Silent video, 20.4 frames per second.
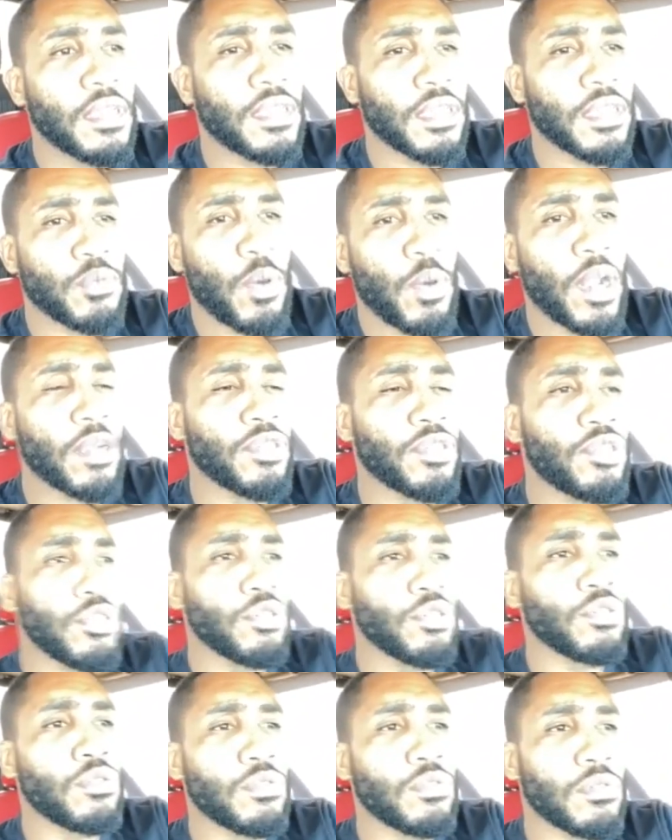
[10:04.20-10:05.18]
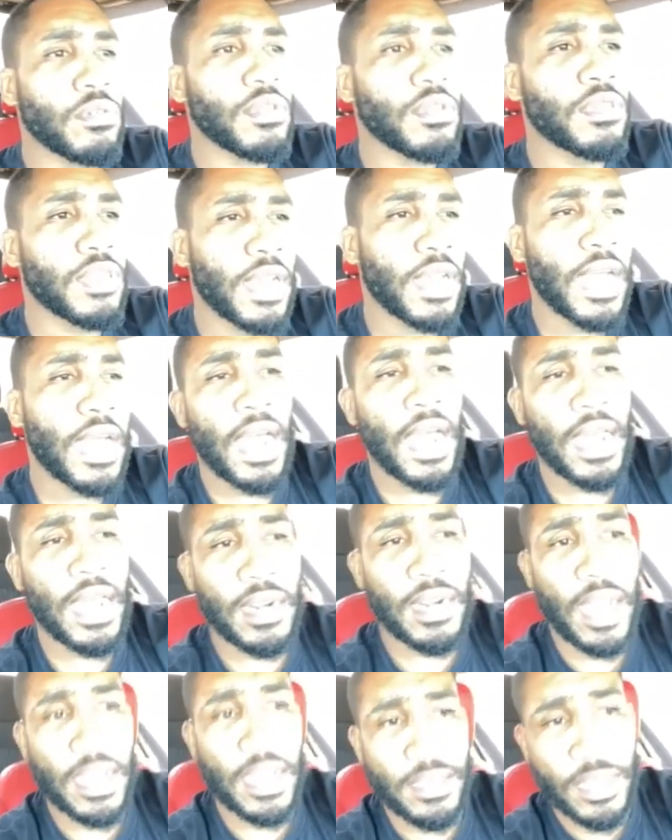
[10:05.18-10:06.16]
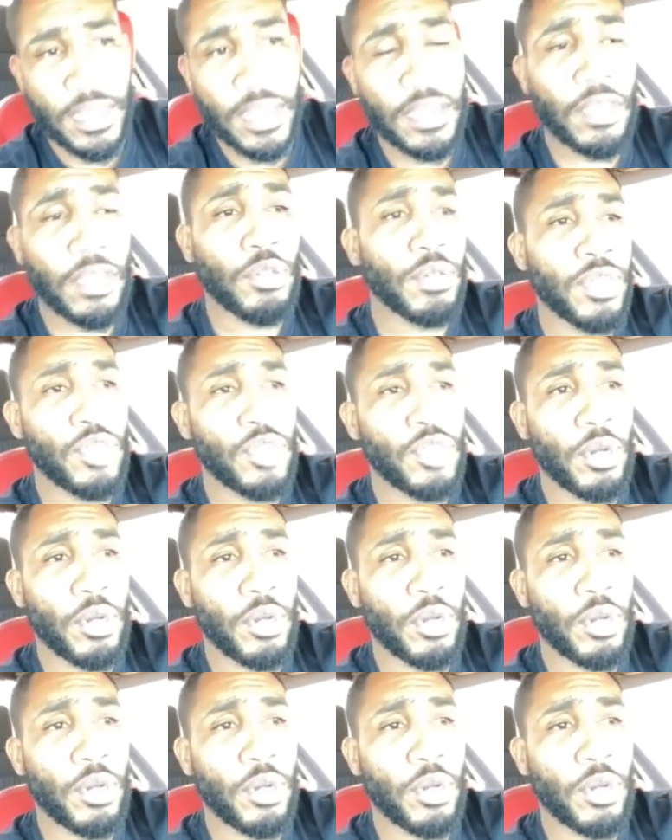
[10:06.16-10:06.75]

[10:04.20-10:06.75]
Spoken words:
says, why don't you, he's like, I think you enjoy